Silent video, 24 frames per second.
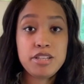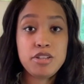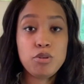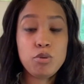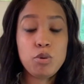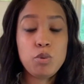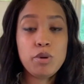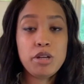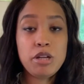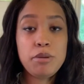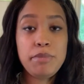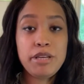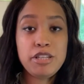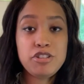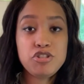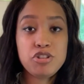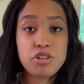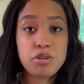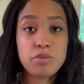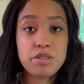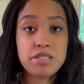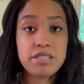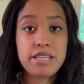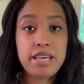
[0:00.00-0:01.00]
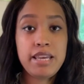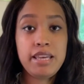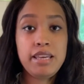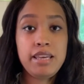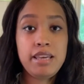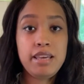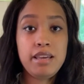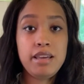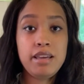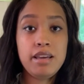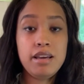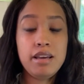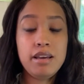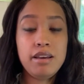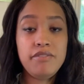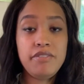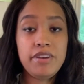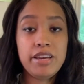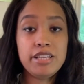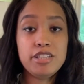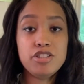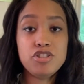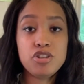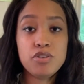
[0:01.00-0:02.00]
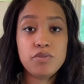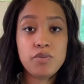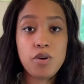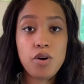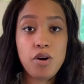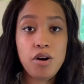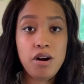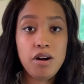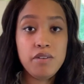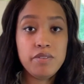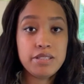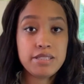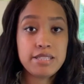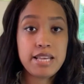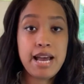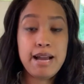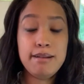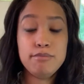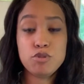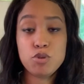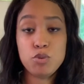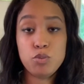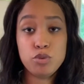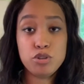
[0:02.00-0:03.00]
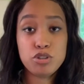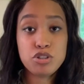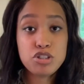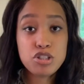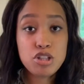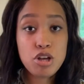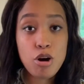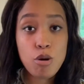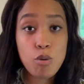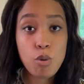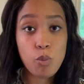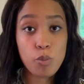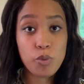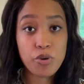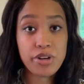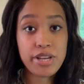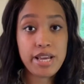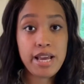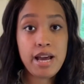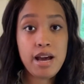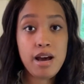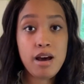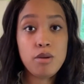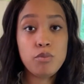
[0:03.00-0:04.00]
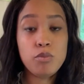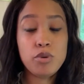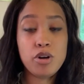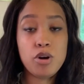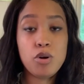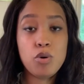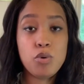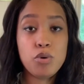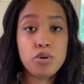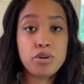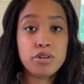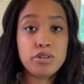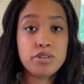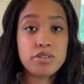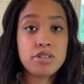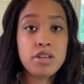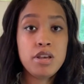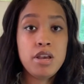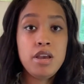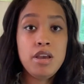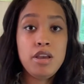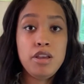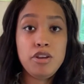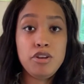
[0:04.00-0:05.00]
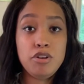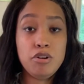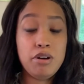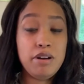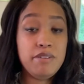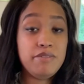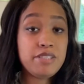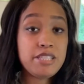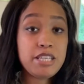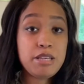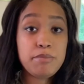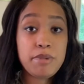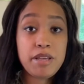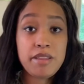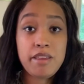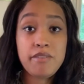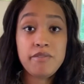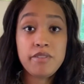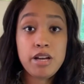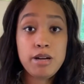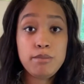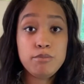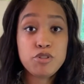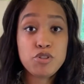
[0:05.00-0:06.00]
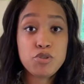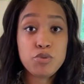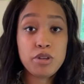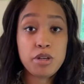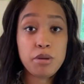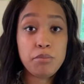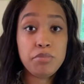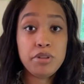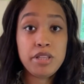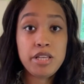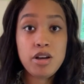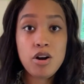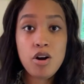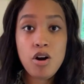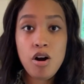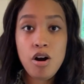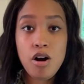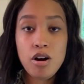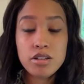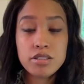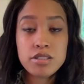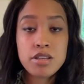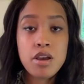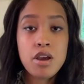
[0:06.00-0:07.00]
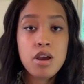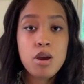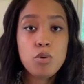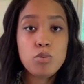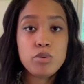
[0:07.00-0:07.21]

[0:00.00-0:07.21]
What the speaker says: You know, we want to make sure that we're taking advantage of all the times when we're slow, when we're down, when our orders, you know, have seemed like they've come to a complete halt.